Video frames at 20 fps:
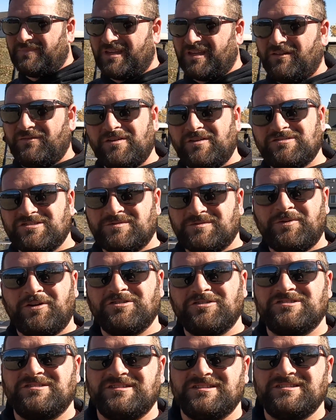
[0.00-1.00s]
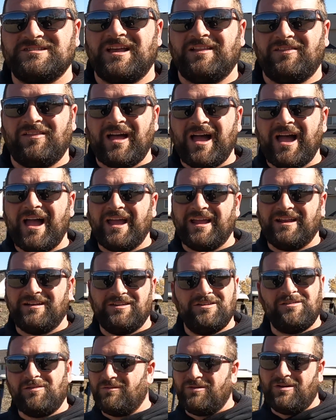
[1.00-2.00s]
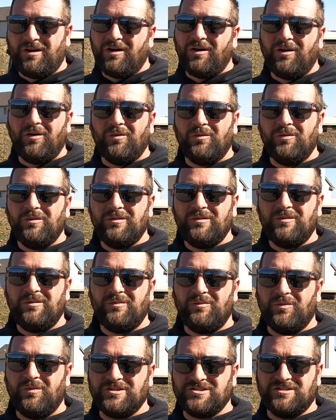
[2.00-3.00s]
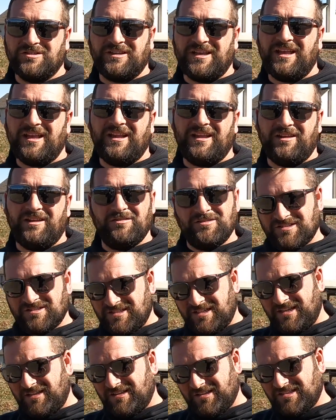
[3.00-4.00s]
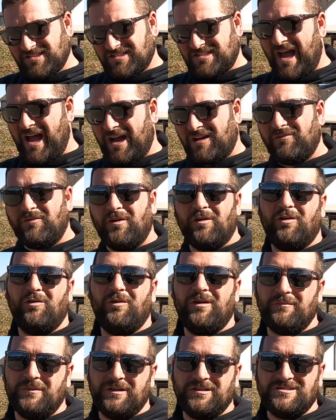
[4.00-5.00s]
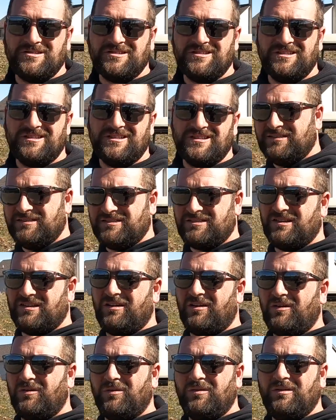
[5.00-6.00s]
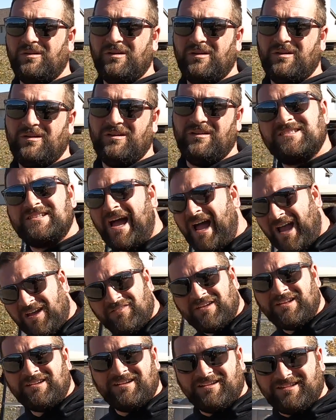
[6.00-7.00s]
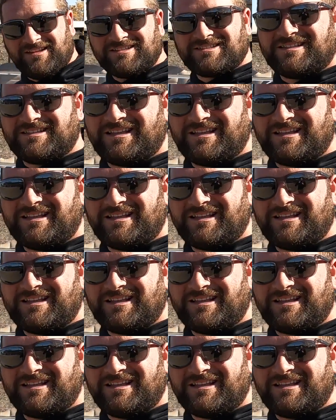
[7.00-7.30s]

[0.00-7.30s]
if you're just purchasing this online, you don't know what you're getting. You're just seeing the stock photo image. So hey. Eh? dive into this